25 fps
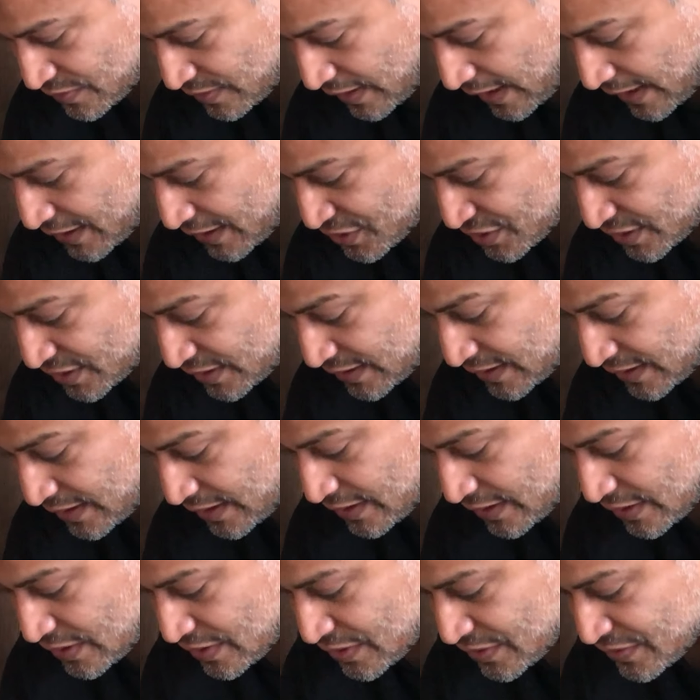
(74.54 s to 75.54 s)
to actually
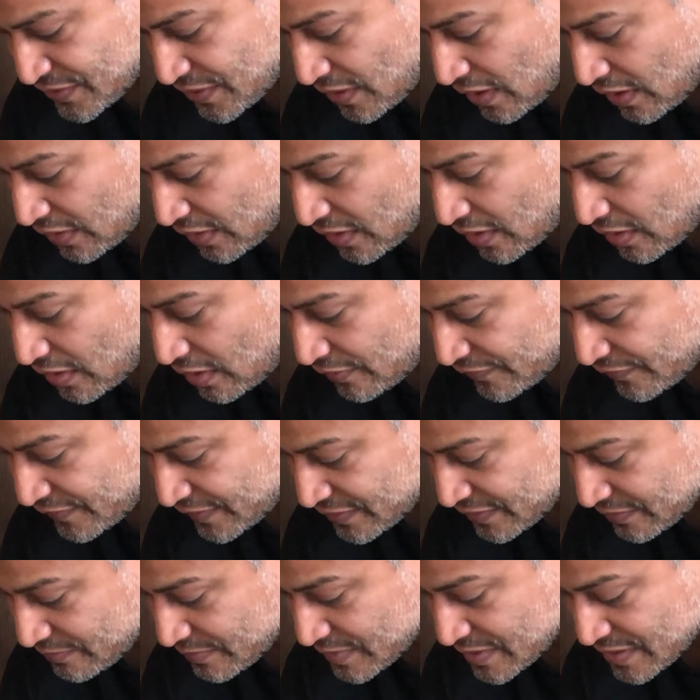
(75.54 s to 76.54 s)
start
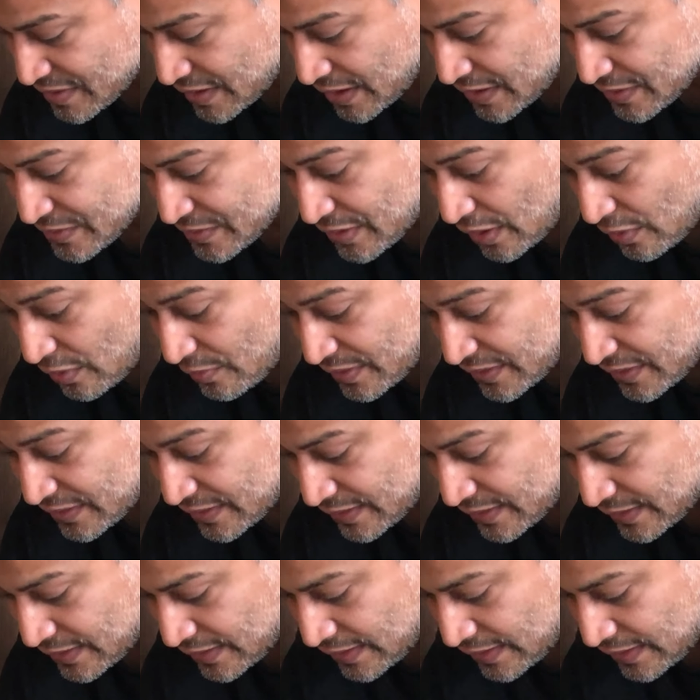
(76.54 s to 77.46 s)
carving them and knowing